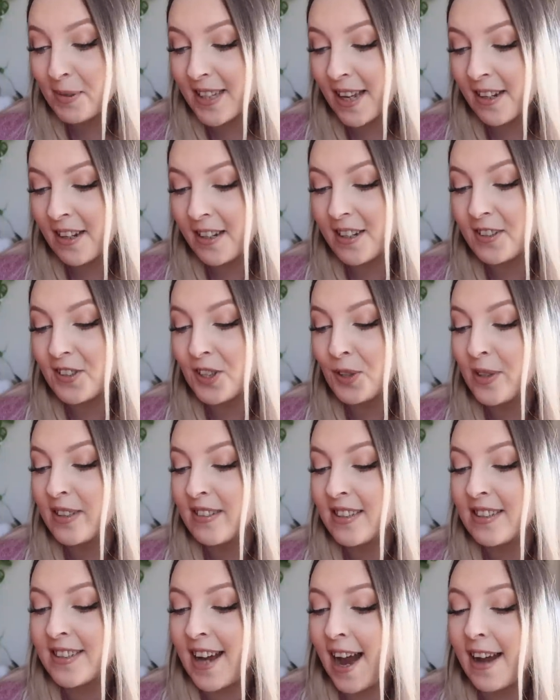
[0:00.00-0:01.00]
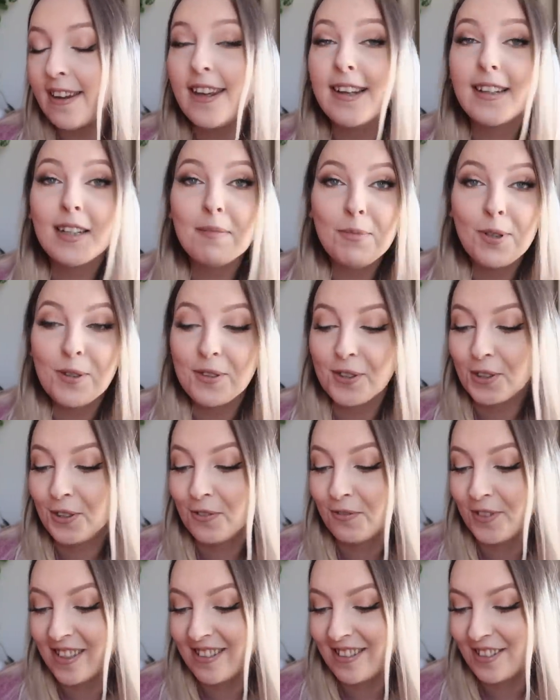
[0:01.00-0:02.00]
center to a satanic
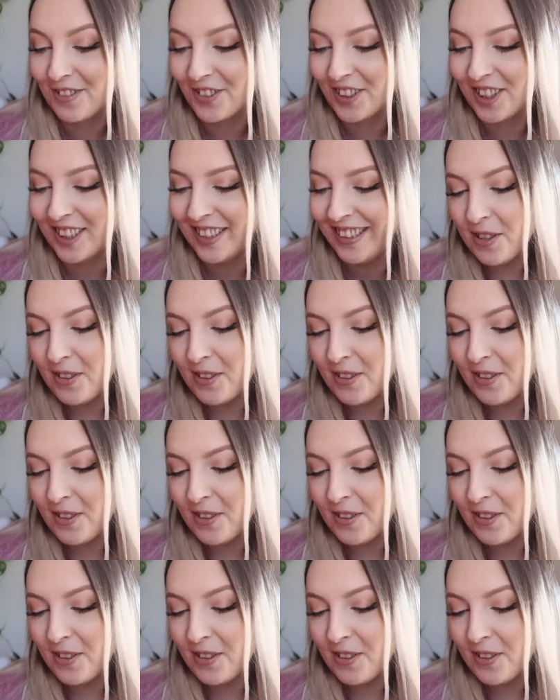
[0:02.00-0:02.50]
musical festival.